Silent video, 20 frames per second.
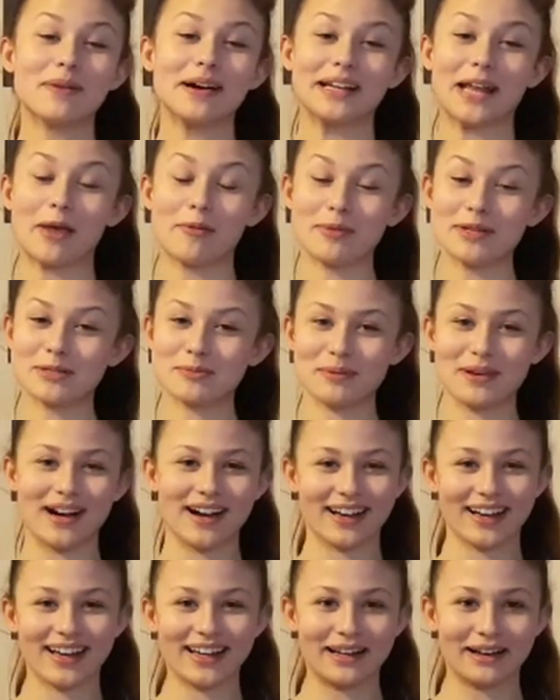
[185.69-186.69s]
My name is
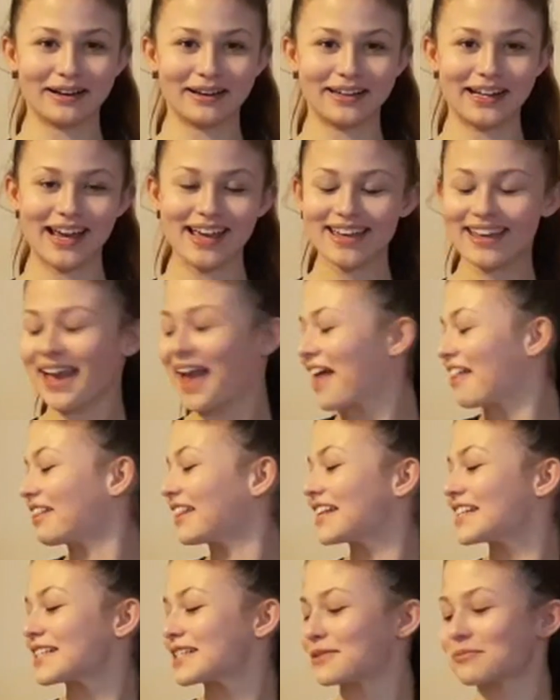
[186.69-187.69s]
Bianca Langrek and
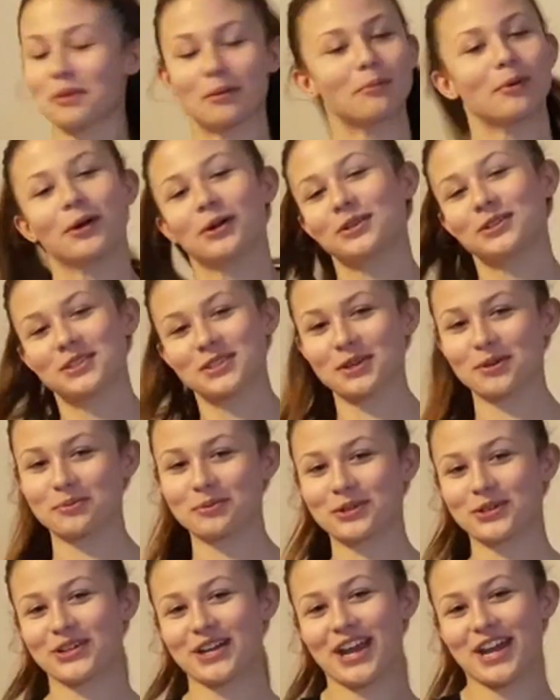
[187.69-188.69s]
this is my bottle top
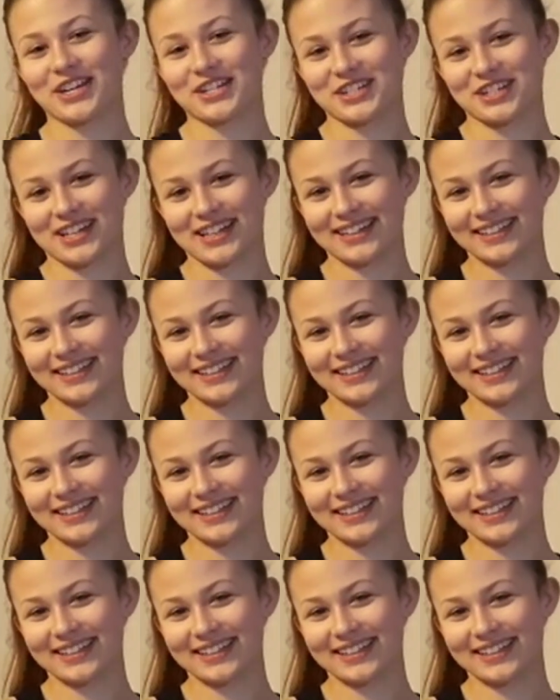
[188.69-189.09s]
creation.